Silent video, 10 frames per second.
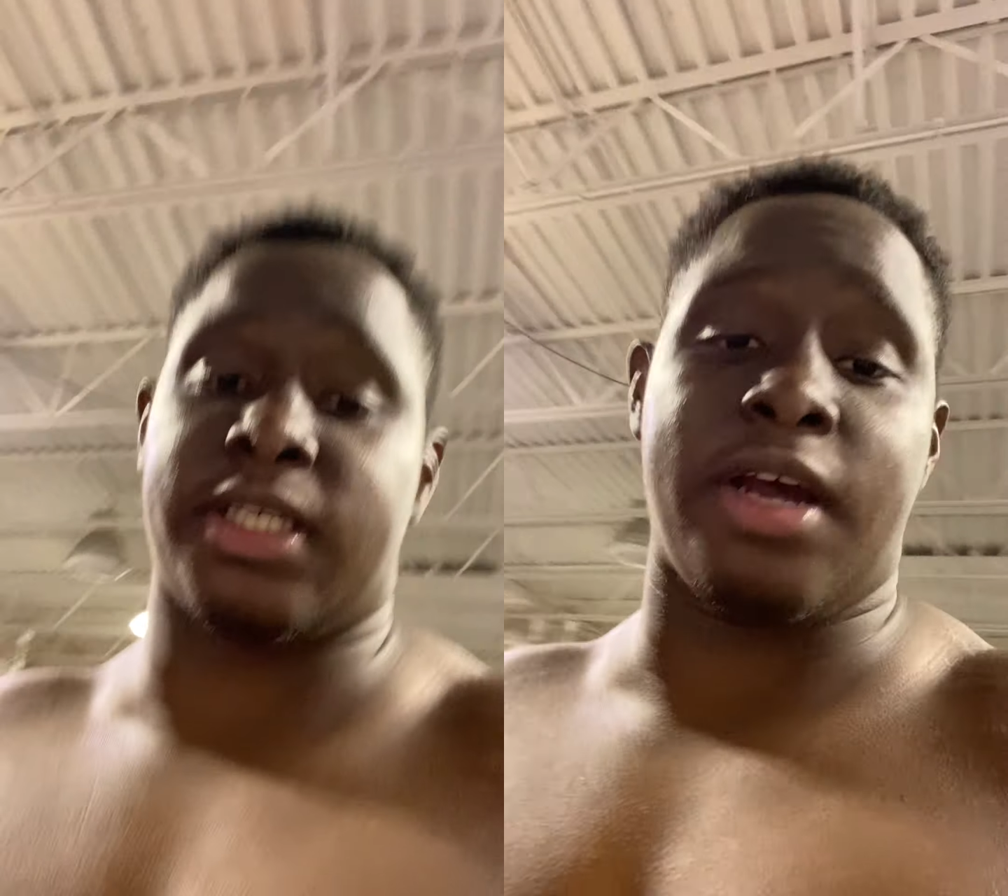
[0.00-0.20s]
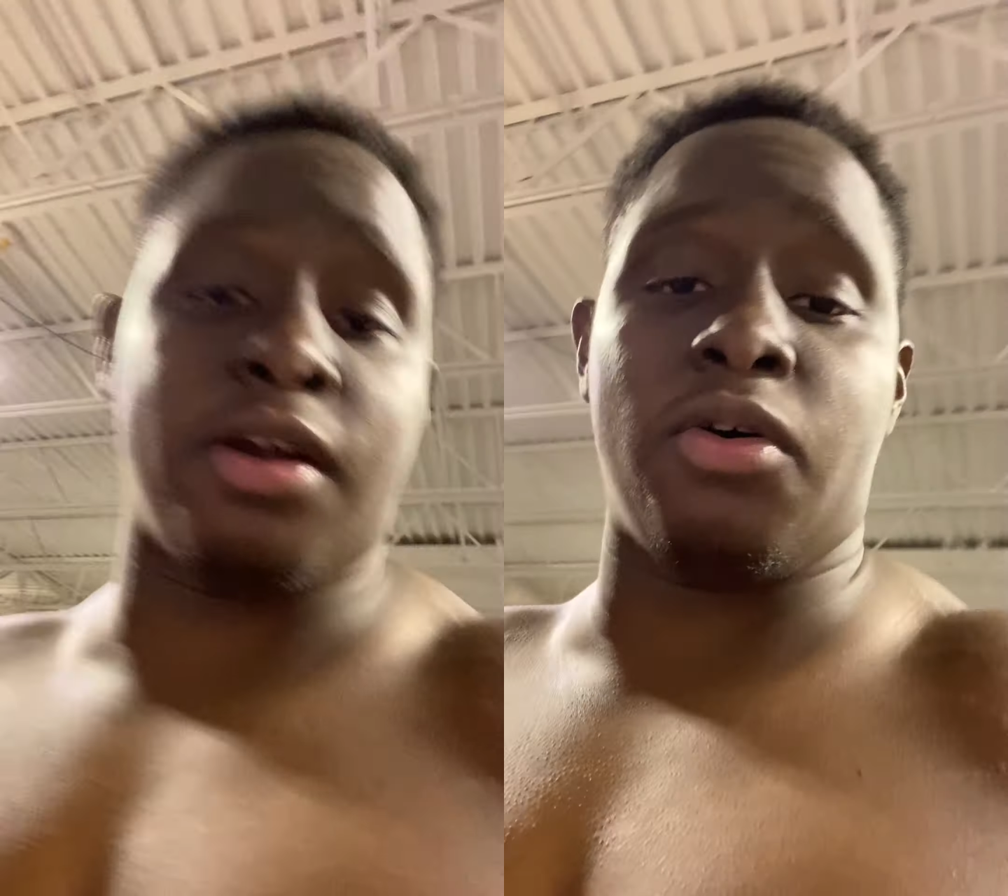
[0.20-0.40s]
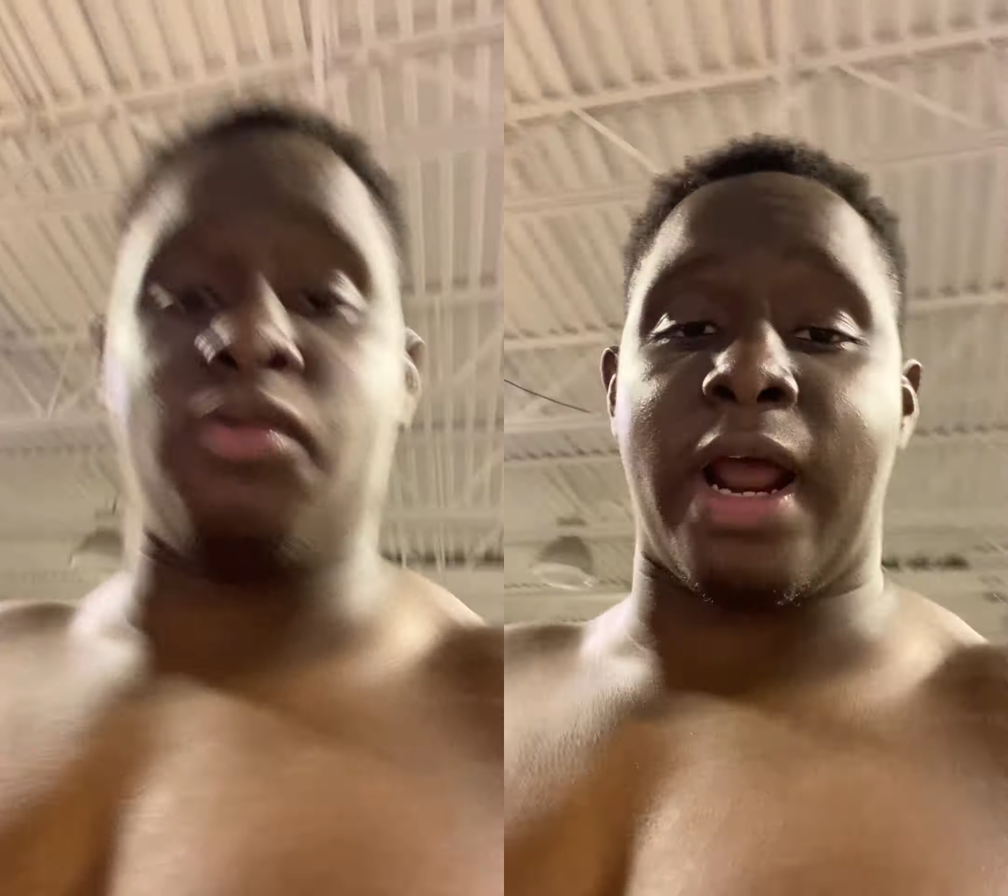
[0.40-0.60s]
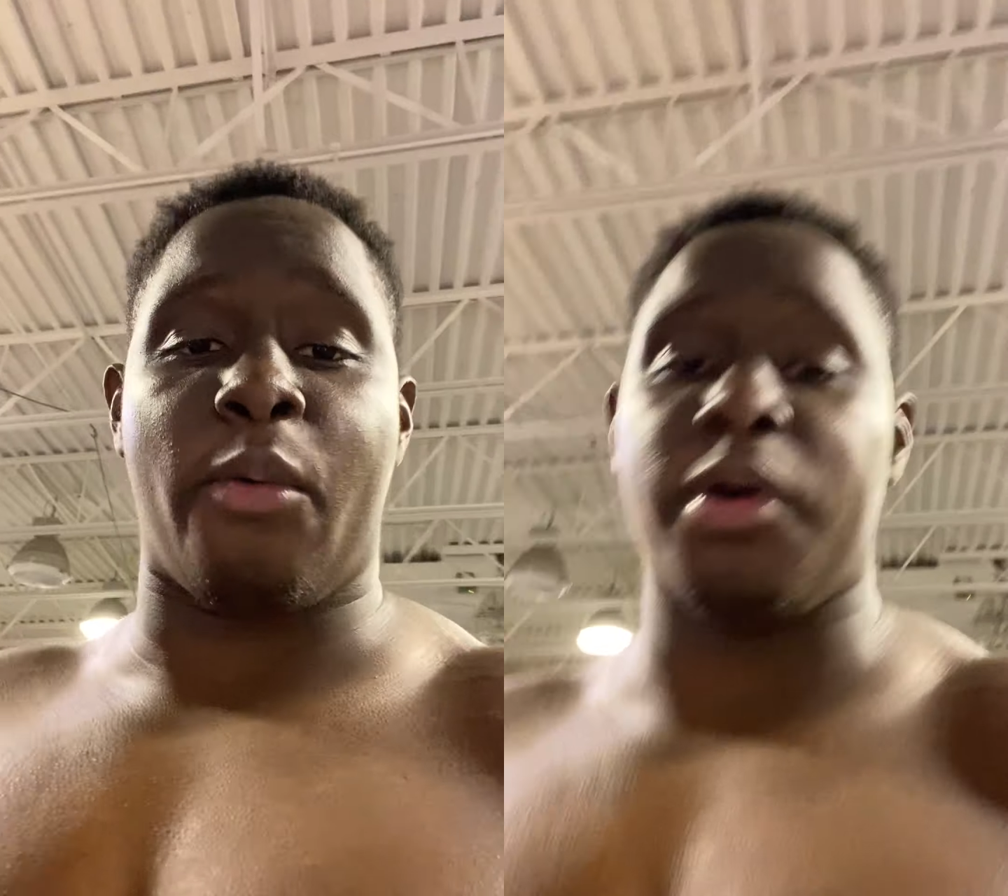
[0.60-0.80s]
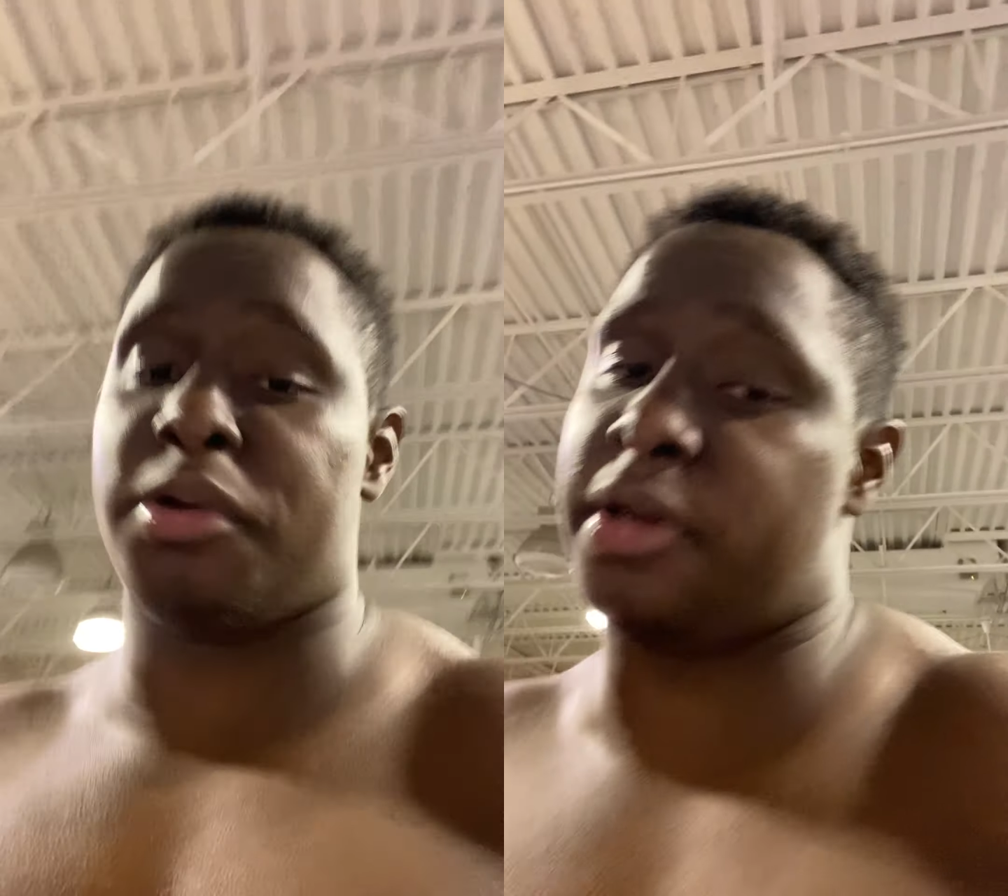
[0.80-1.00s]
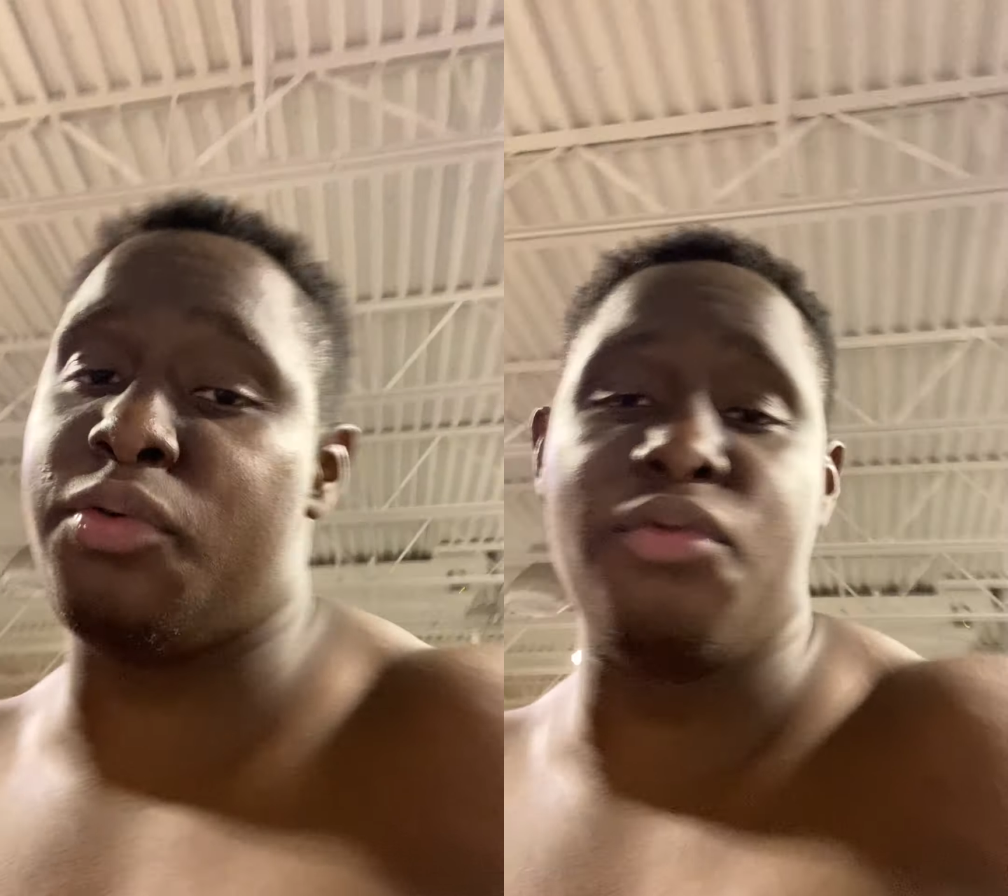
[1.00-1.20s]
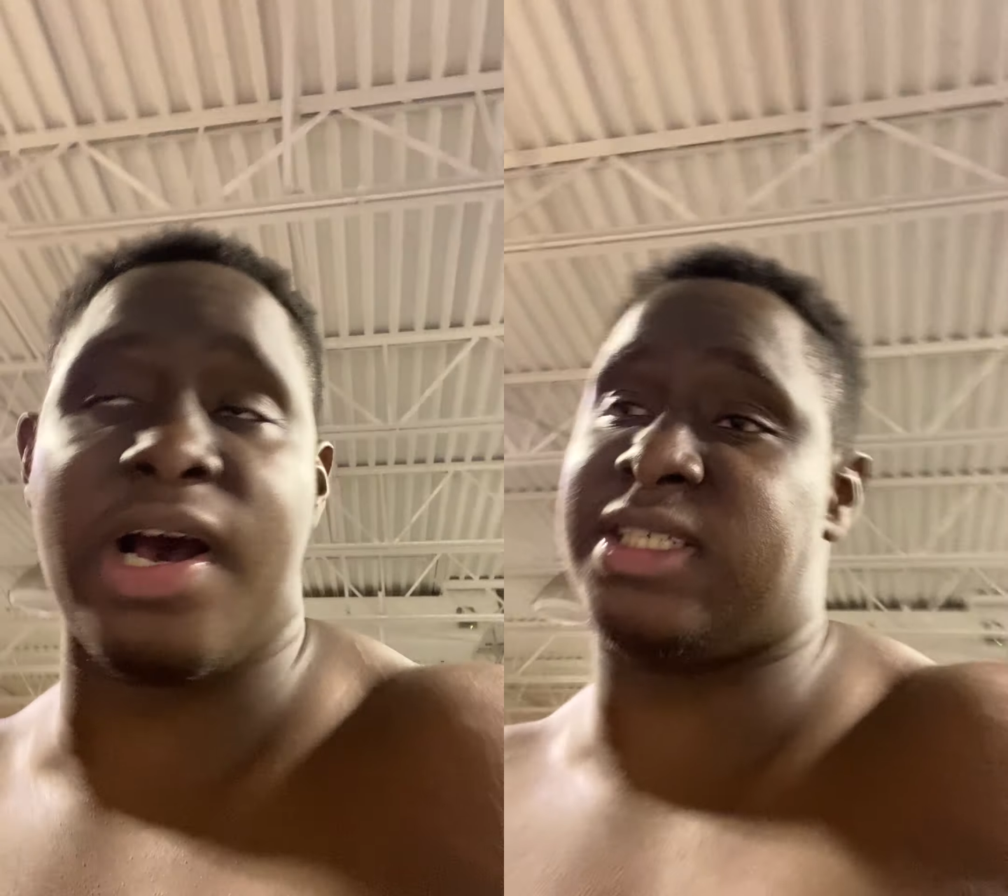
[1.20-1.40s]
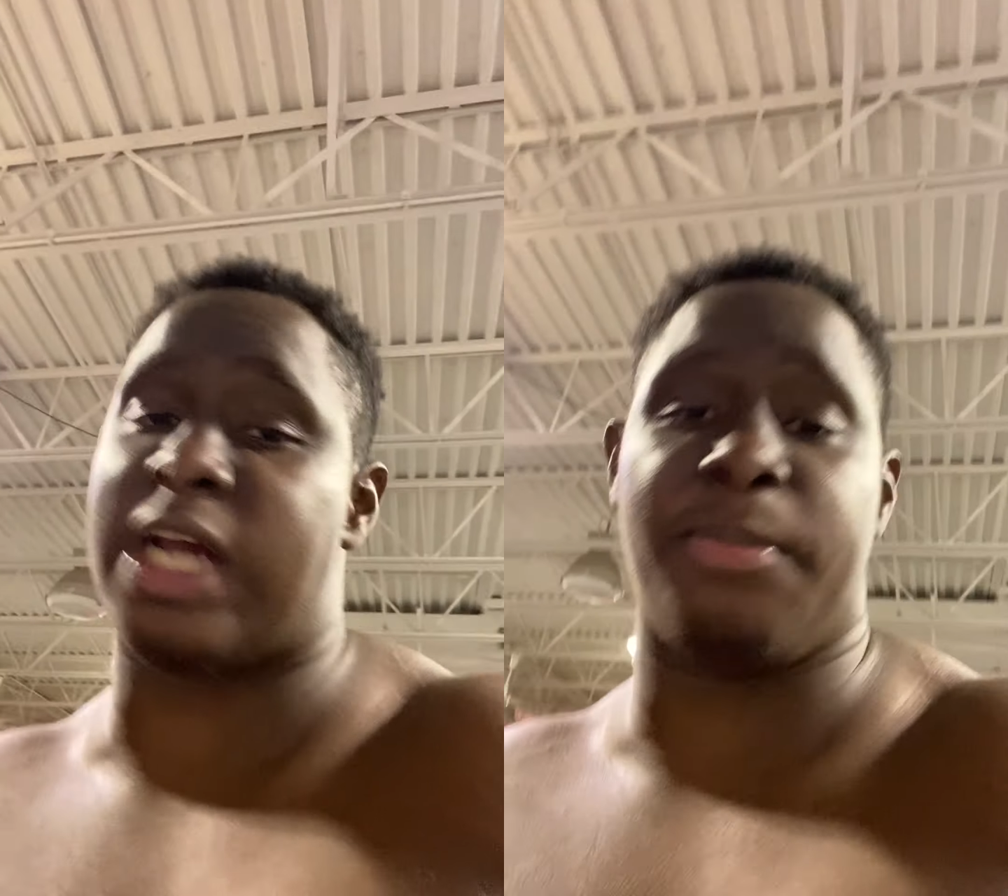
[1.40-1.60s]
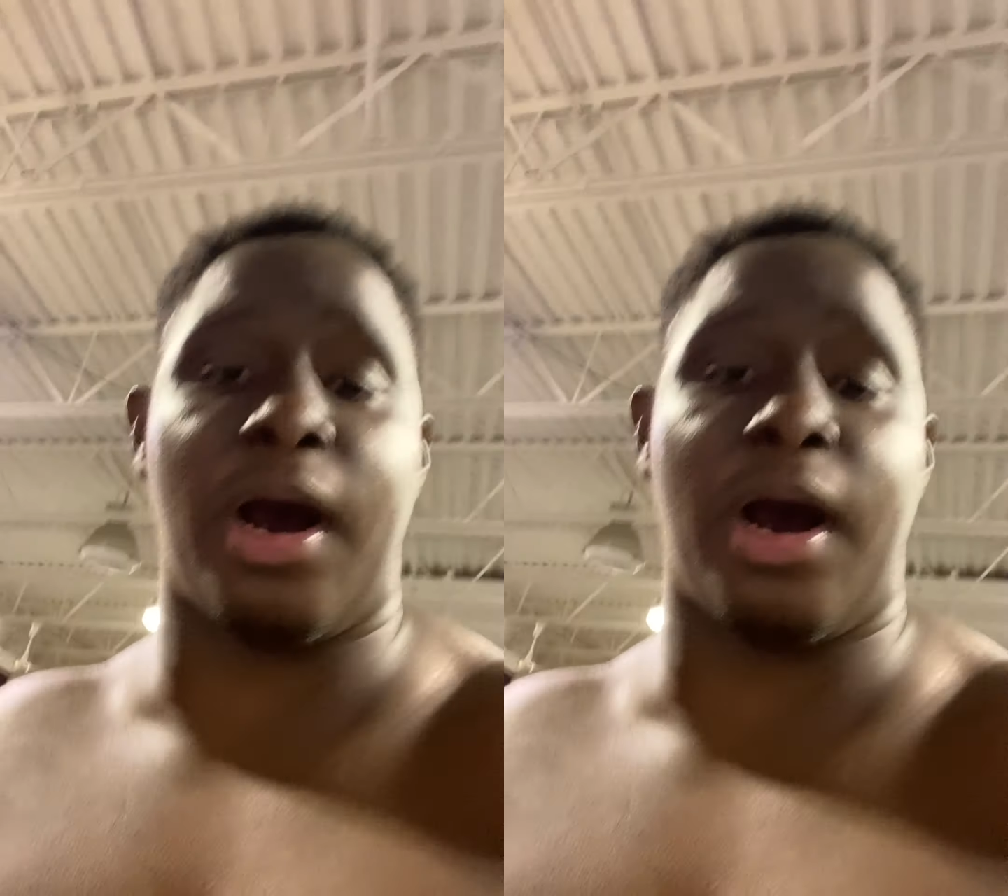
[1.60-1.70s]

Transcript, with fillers: kept on like one, you're not stopping